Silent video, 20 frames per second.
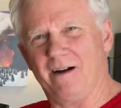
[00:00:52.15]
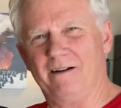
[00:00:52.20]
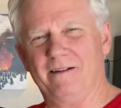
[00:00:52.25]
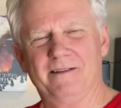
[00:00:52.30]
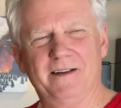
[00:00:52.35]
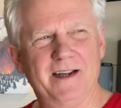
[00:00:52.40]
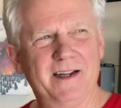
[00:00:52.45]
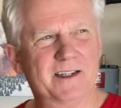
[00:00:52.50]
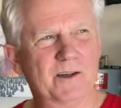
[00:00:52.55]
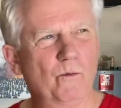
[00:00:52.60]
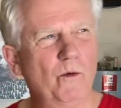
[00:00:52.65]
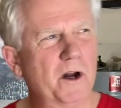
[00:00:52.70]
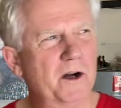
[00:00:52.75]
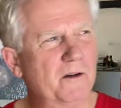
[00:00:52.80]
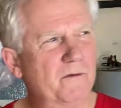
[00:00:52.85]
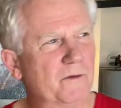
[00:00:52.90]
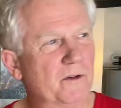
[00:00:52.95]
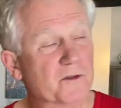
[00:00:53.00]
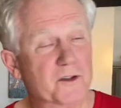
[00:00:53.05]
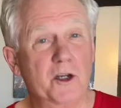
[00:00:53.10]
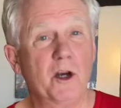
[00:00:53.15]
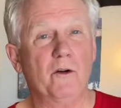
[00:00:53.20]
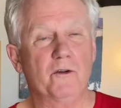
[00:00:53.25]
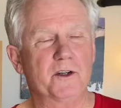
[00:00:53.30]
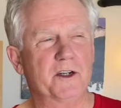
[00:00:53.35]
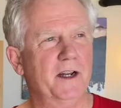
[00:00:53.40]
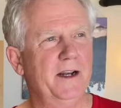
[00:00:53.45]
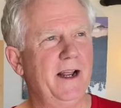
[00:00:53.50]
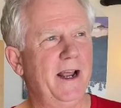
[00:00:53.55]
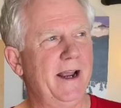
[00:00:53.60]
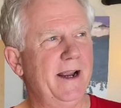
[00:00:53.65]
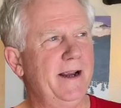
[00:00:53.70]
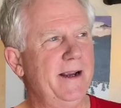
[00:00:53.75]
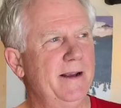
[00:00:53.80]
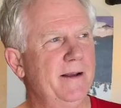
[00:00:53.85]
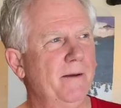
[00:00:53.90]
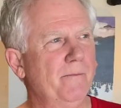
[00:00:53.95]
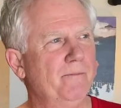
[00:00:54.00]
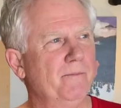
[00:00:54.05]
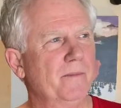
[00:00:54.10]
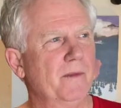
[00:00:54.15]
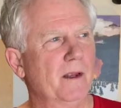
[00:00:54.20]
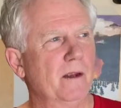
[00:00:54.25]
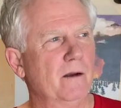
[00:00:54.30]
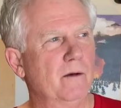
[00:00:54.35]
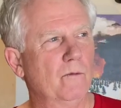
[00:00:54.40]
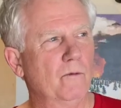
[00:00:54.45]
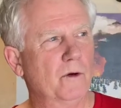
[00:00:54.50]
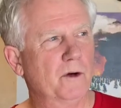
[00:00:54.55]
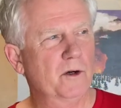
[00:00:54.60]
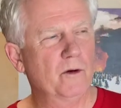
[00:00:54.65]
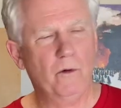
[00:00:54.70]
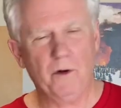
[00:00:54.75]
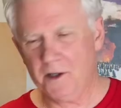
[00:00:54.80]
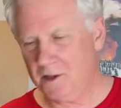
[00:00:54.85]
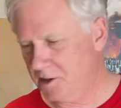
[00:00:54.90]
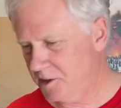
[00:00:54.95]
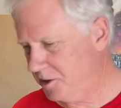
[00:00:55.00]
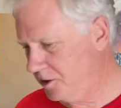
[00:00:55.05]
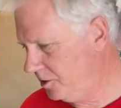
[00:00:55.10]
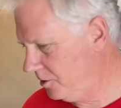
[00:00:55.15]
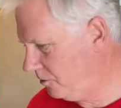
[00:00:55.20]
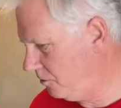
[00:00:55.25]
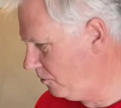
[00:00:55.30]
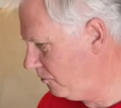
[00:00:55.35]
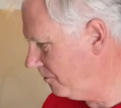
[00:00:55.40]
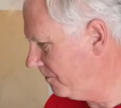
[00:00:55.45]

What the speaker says: It's wonderful. So today we're going to